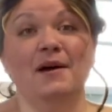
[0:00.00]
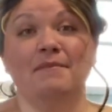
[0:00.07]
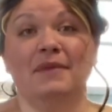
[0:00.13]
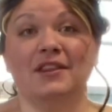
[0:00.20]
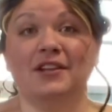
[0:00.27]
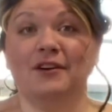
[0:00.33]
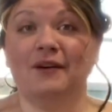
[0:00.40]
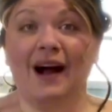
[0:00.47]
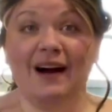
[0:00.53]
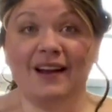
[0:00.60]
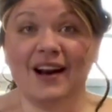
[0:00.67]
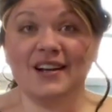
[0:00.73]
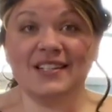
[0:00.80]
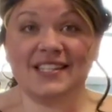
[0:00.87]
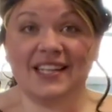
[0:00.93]
But throughout
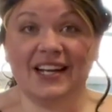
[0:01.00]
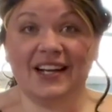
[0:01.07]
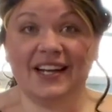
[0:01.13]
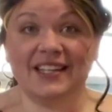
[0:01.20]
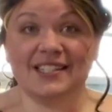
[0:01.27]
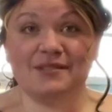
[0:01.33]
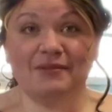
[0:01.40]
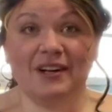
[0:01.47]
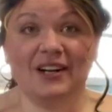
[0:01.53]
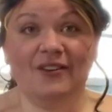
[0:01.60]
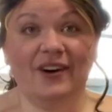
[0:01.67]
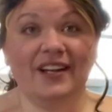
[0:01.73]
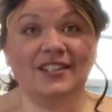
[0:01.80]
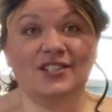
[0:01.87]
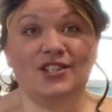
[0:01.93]
our series, we're
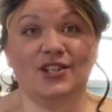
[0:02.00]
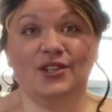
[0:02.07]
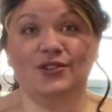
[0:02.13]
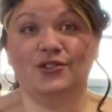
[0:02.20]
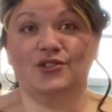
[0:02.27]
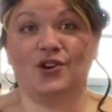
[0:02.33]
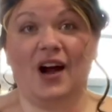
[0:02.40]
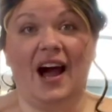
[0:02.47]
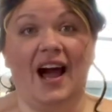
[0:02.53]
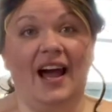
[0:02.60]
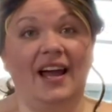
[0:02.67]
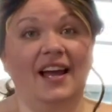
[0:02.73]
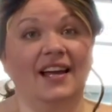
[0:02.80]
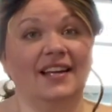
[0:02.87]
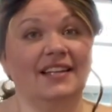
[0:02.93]
going to
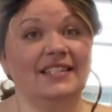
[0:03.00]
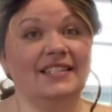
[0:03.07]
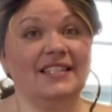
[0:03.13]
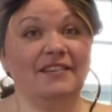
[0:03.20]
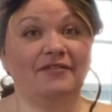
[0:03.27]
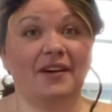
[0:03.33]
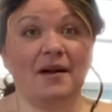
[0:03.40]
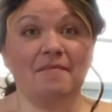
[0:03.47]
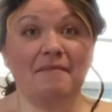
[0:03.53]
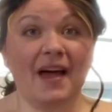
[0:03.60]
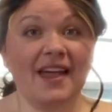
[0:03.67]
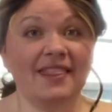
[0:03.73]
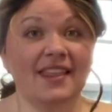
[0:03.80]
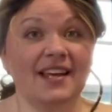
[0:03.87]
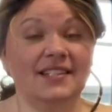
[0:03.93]
try different
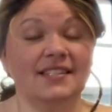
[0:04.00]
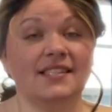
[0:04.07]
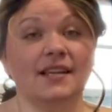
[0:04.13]
methods.